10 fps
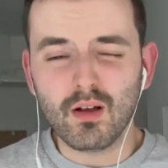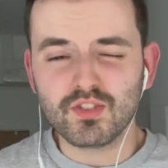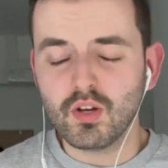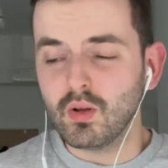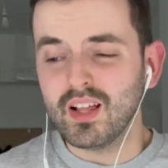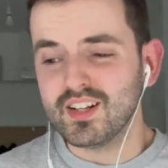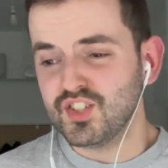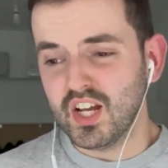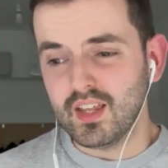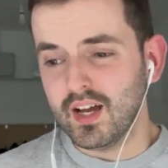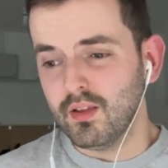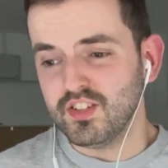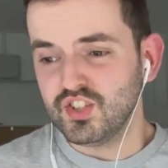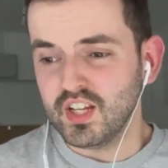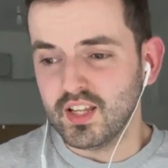So glad I checked that out
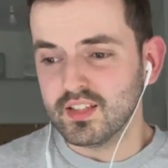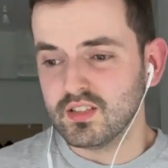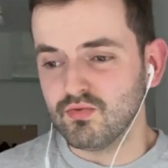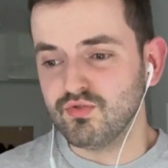this year. That's a